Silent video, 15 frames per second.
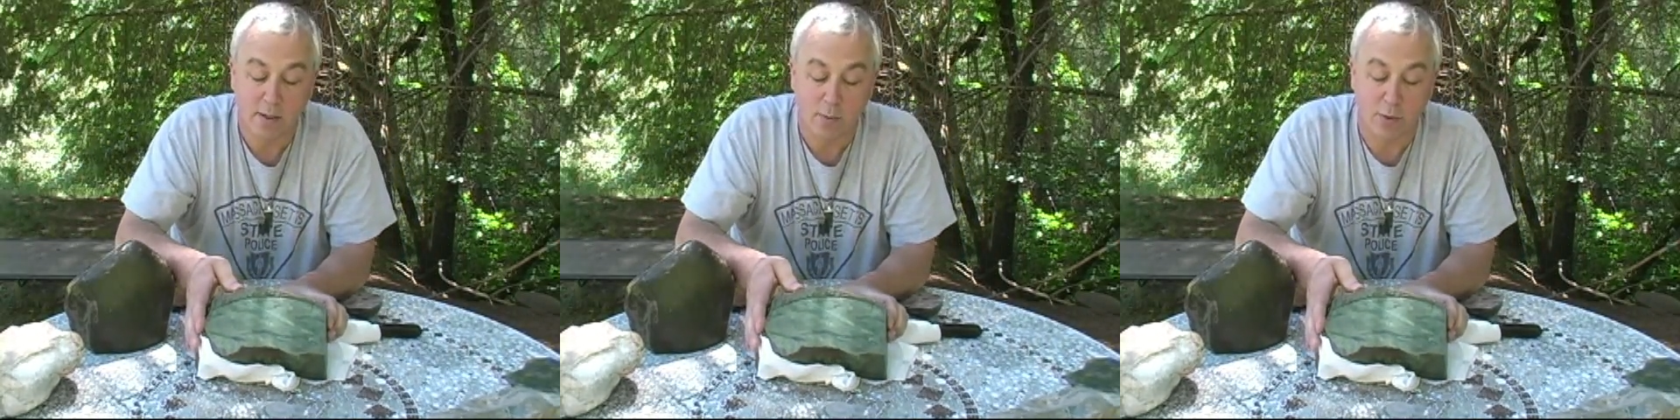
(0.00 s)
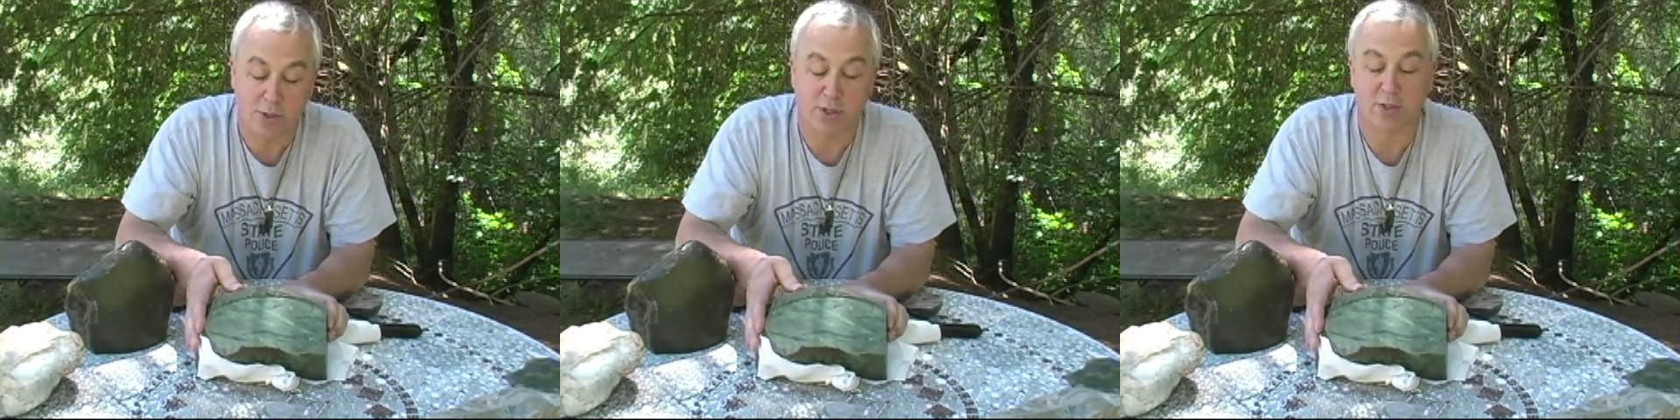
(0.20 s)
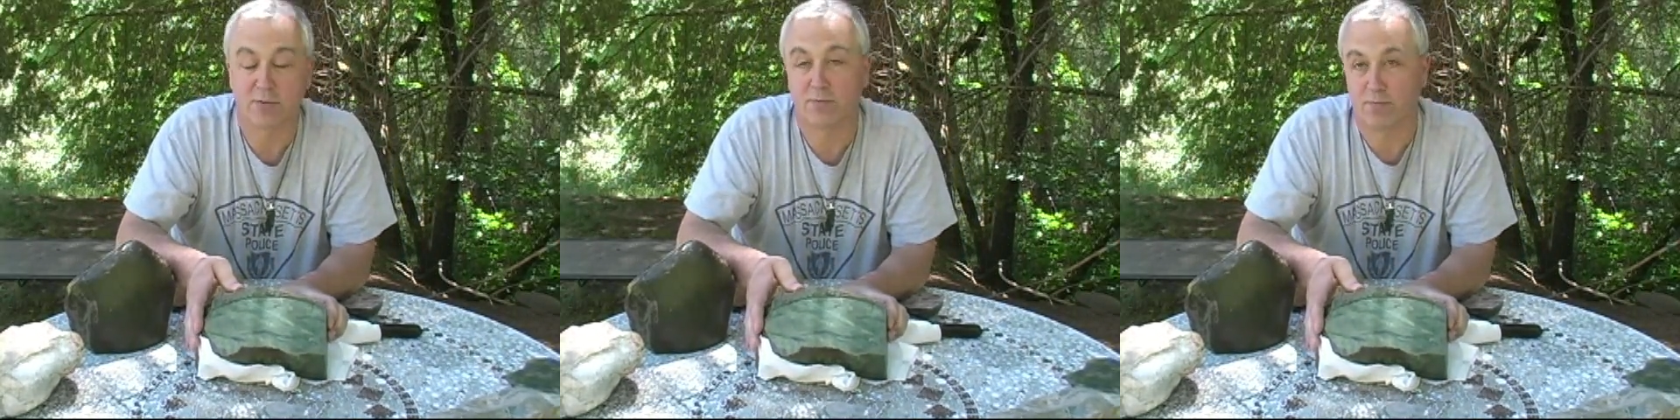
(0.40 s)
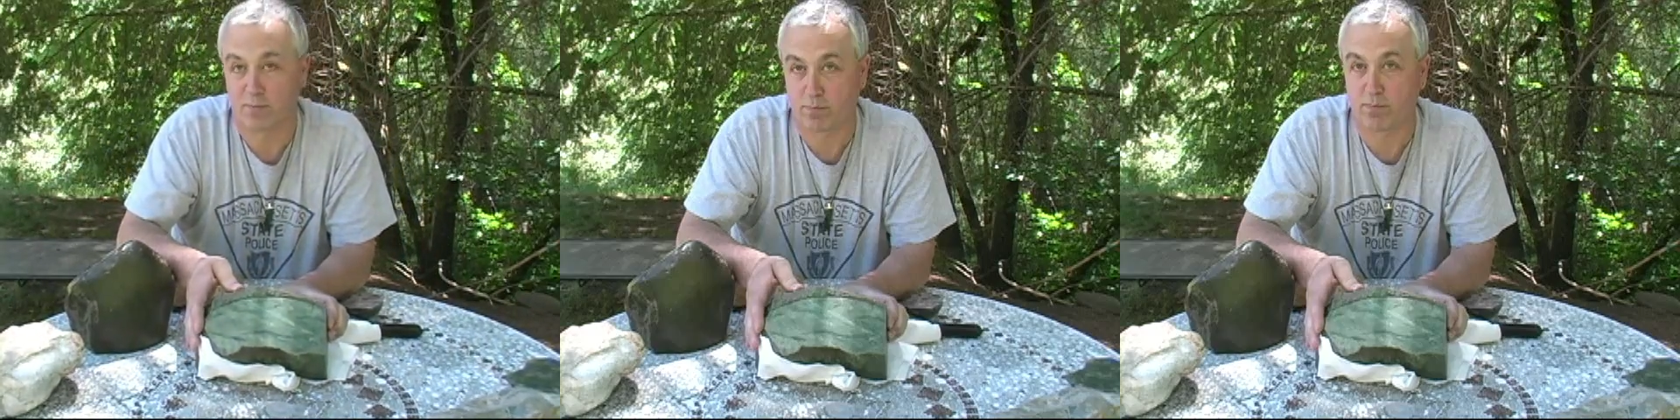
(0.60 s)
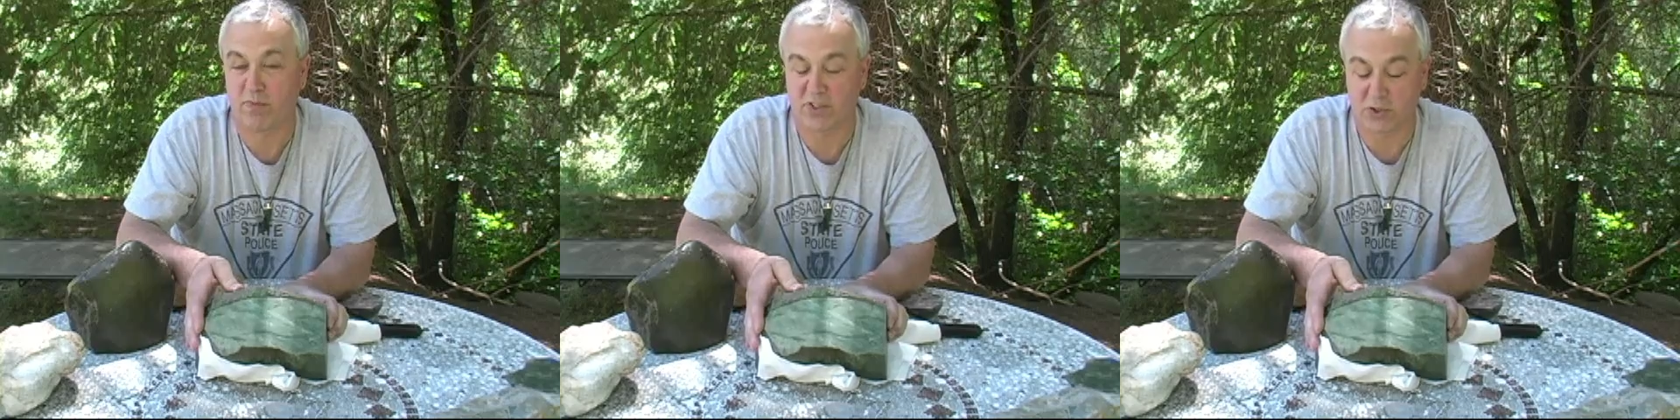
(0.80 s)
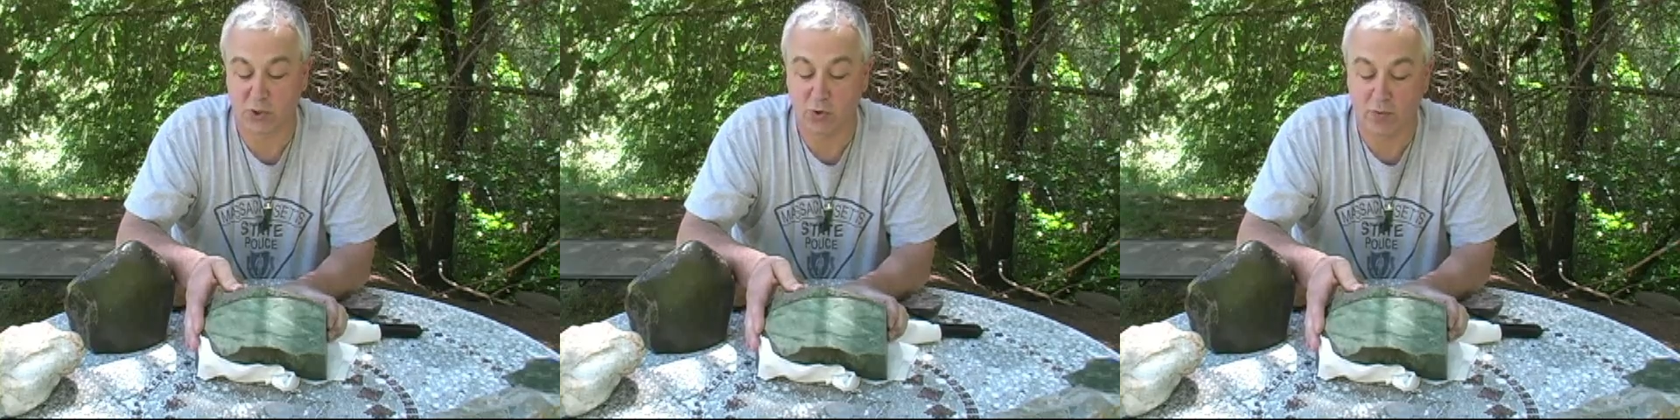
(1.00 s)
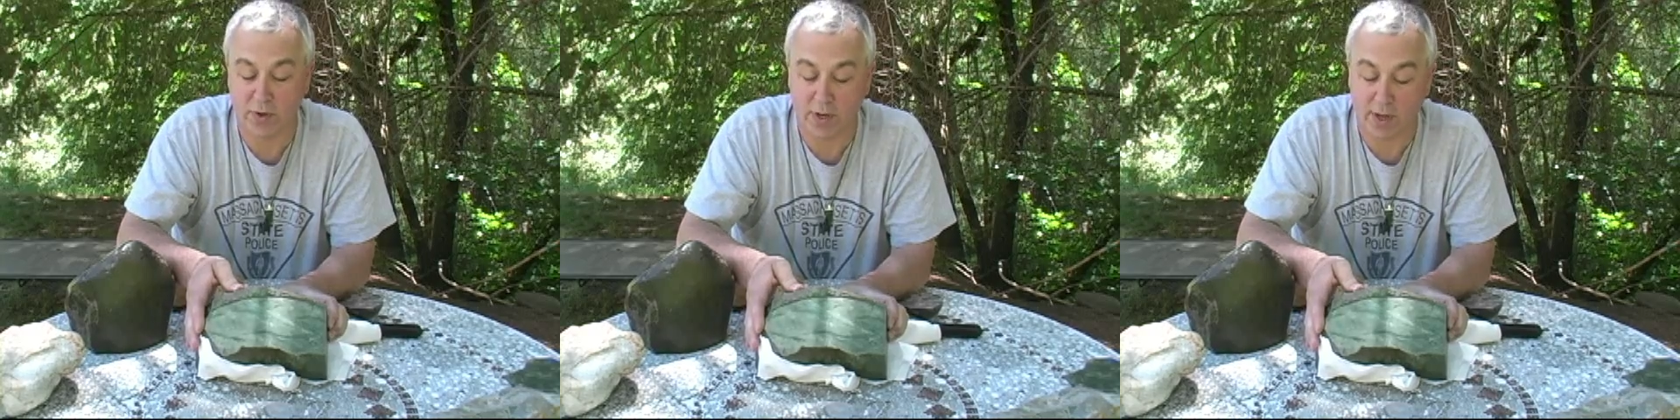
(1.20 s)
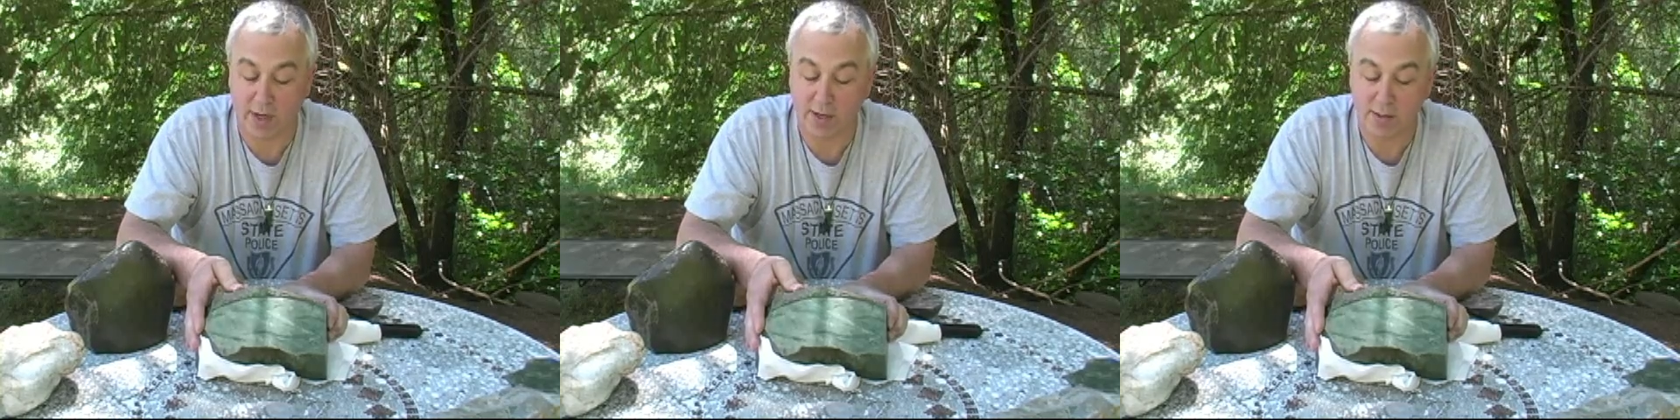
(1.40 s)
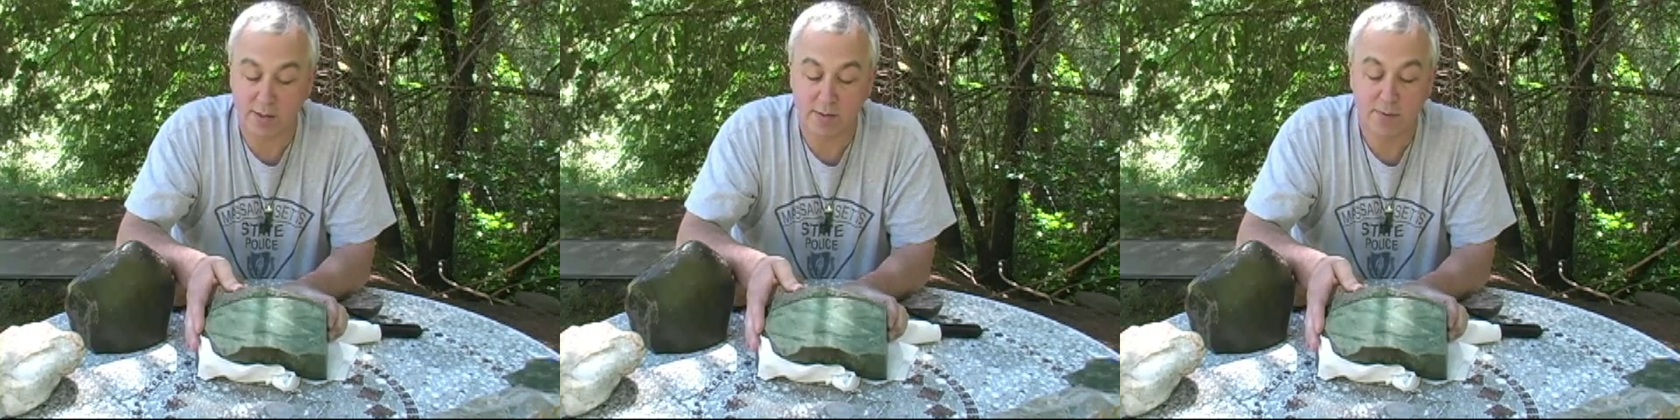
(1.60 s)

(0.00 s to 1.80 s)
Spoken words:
which is Vesuvianite.